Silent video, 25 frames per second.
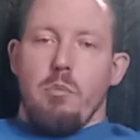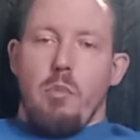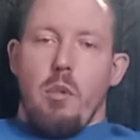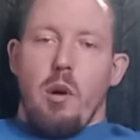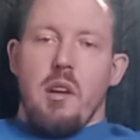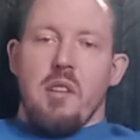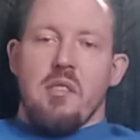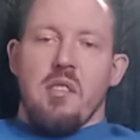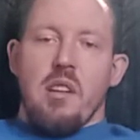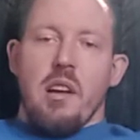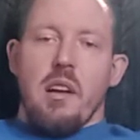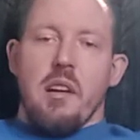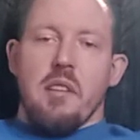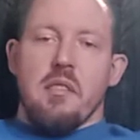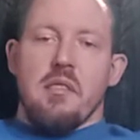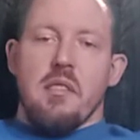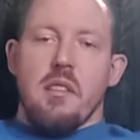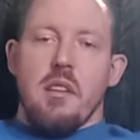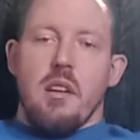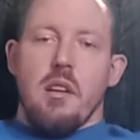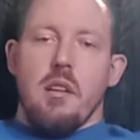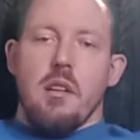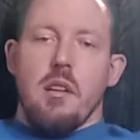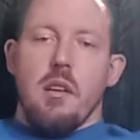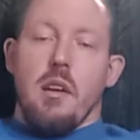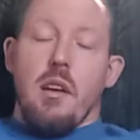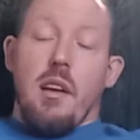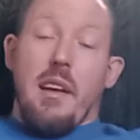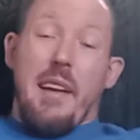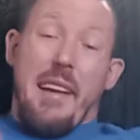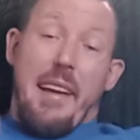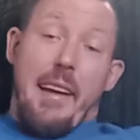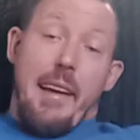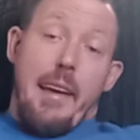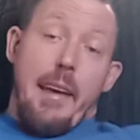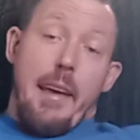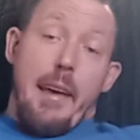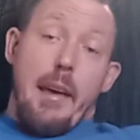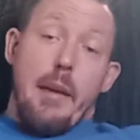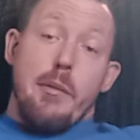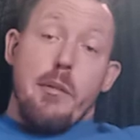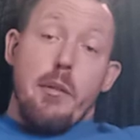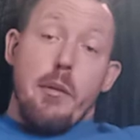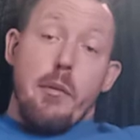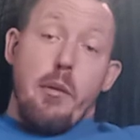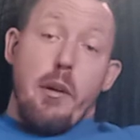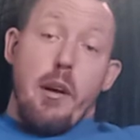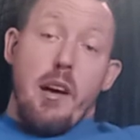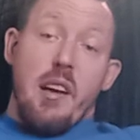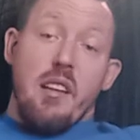But it's like I said, hit
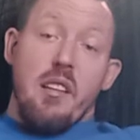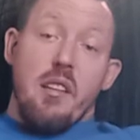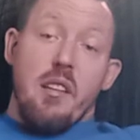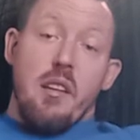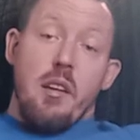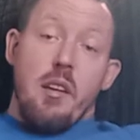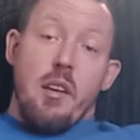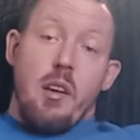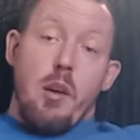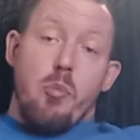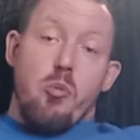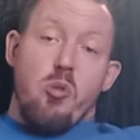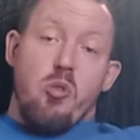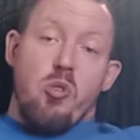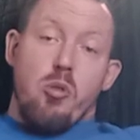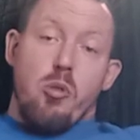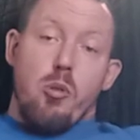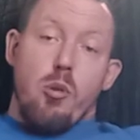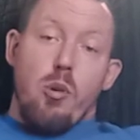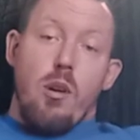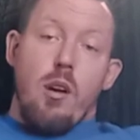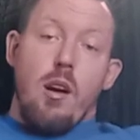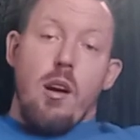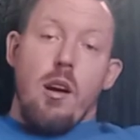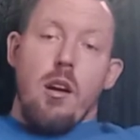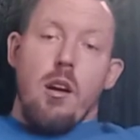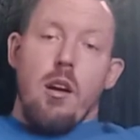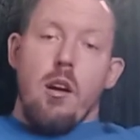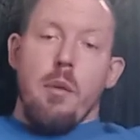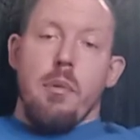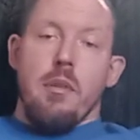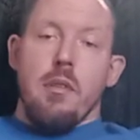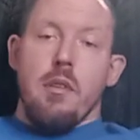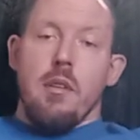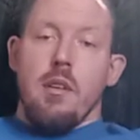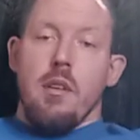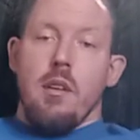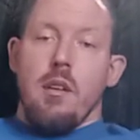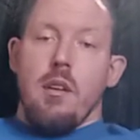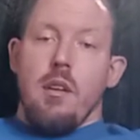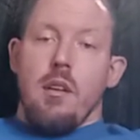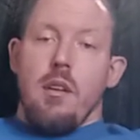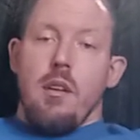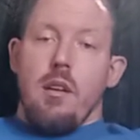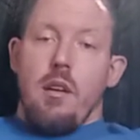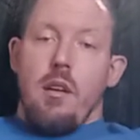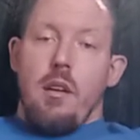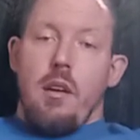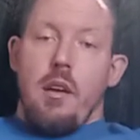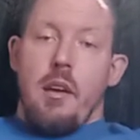the like, hit subscribe,
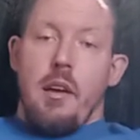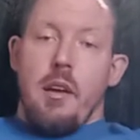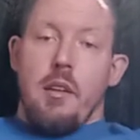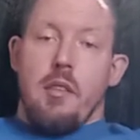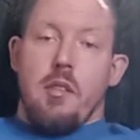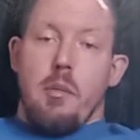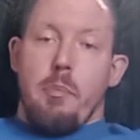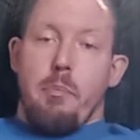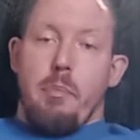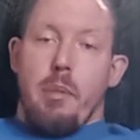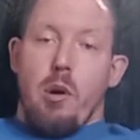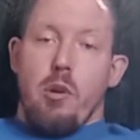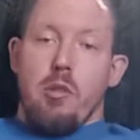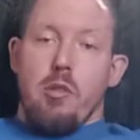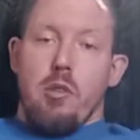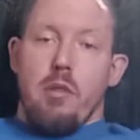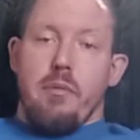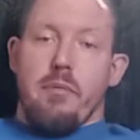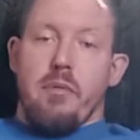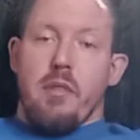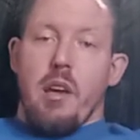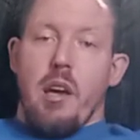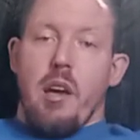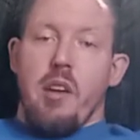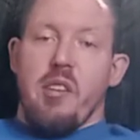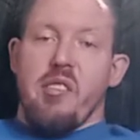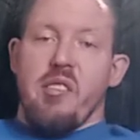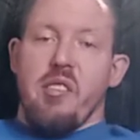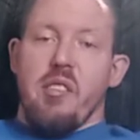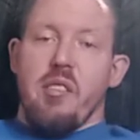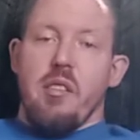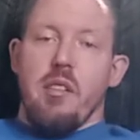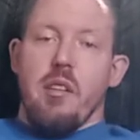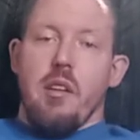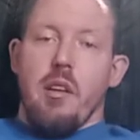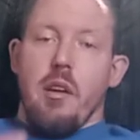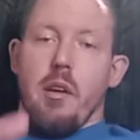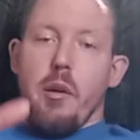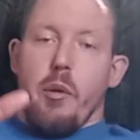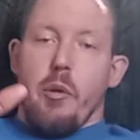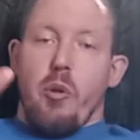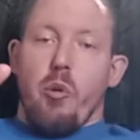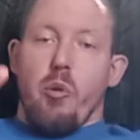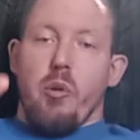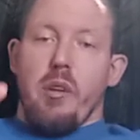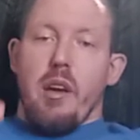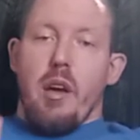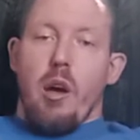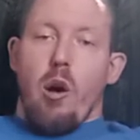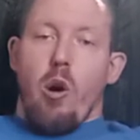hit the bell notification.
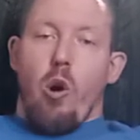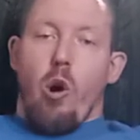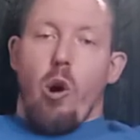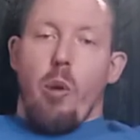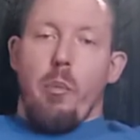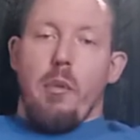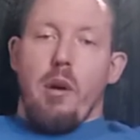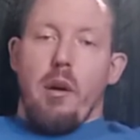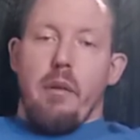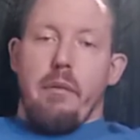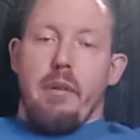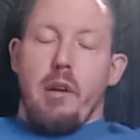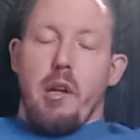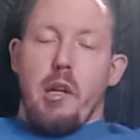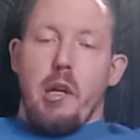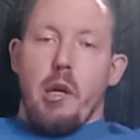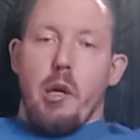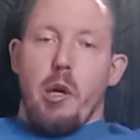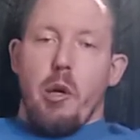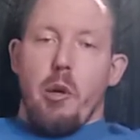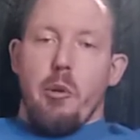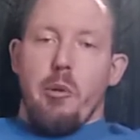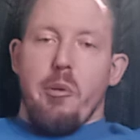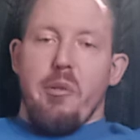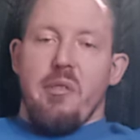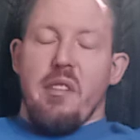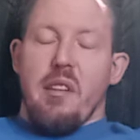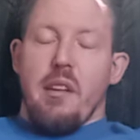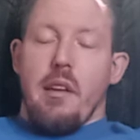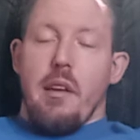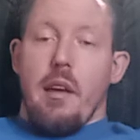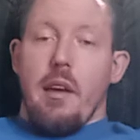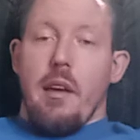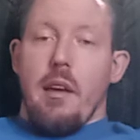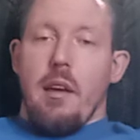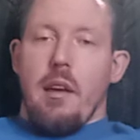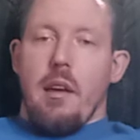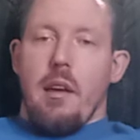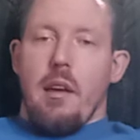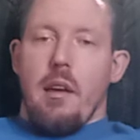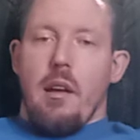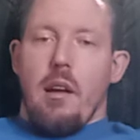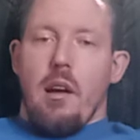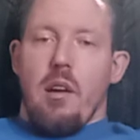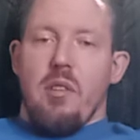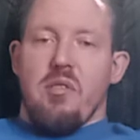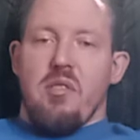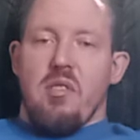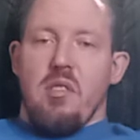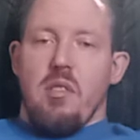You'll get all my videos,
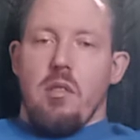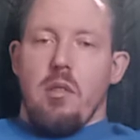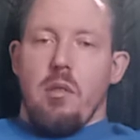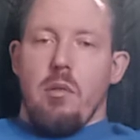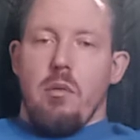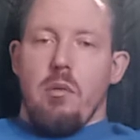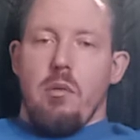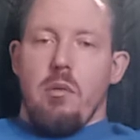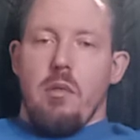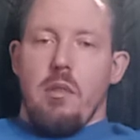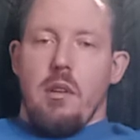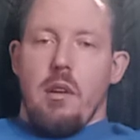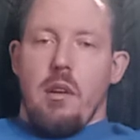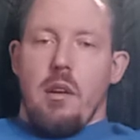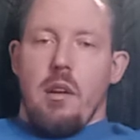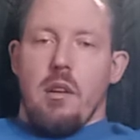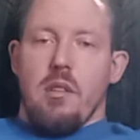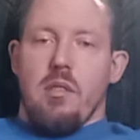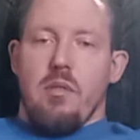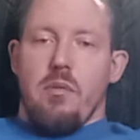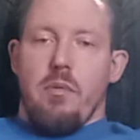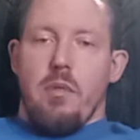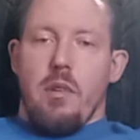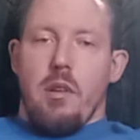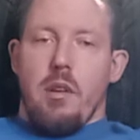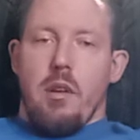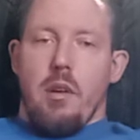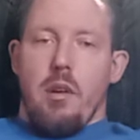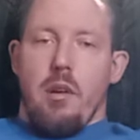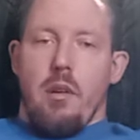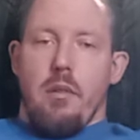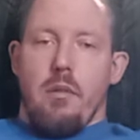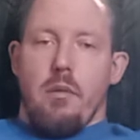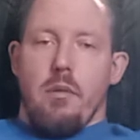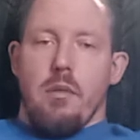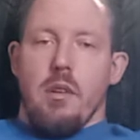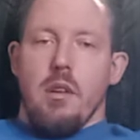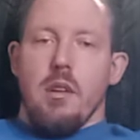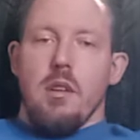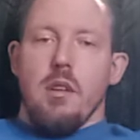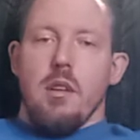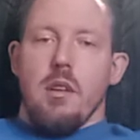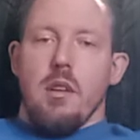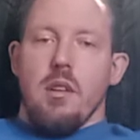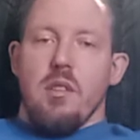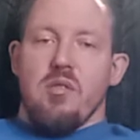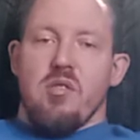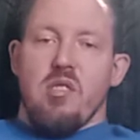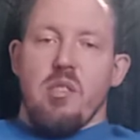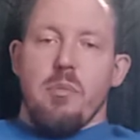and I'll see you in the next video.
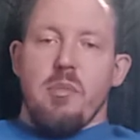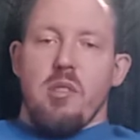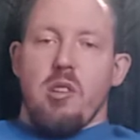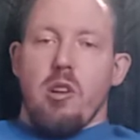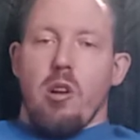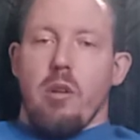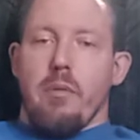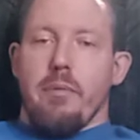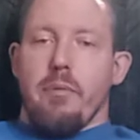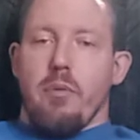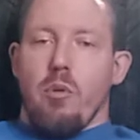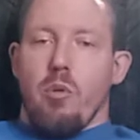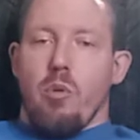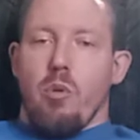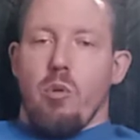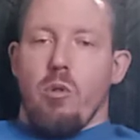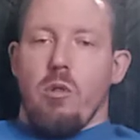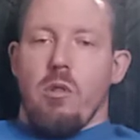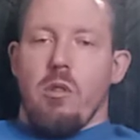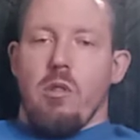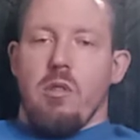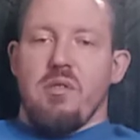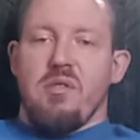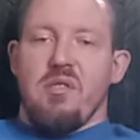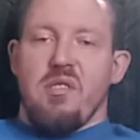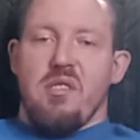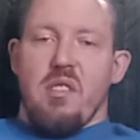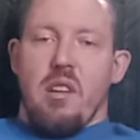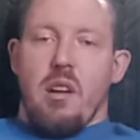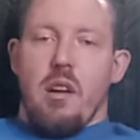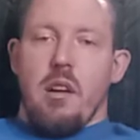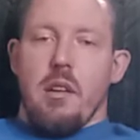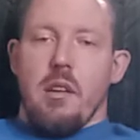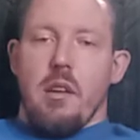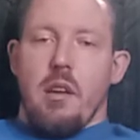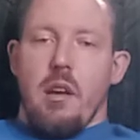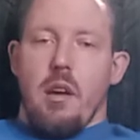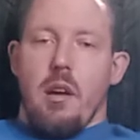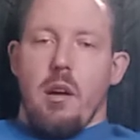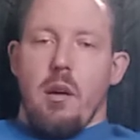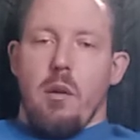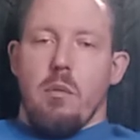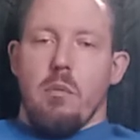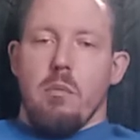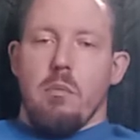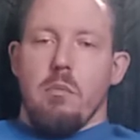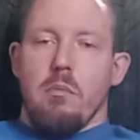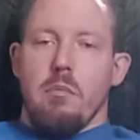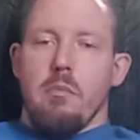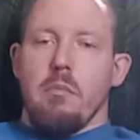7Donald4 signing
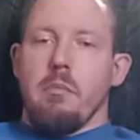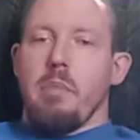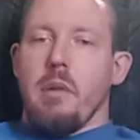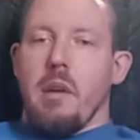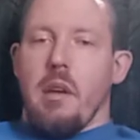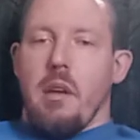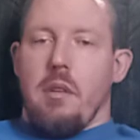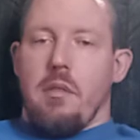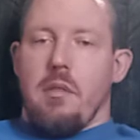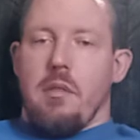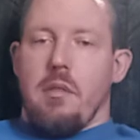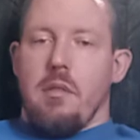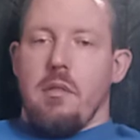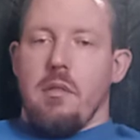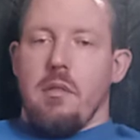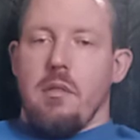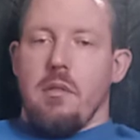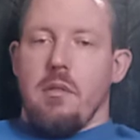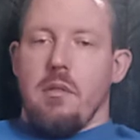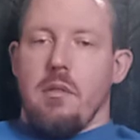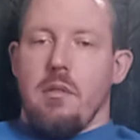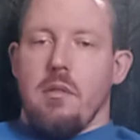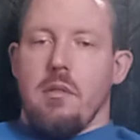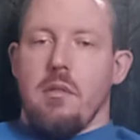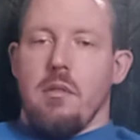out. Peace.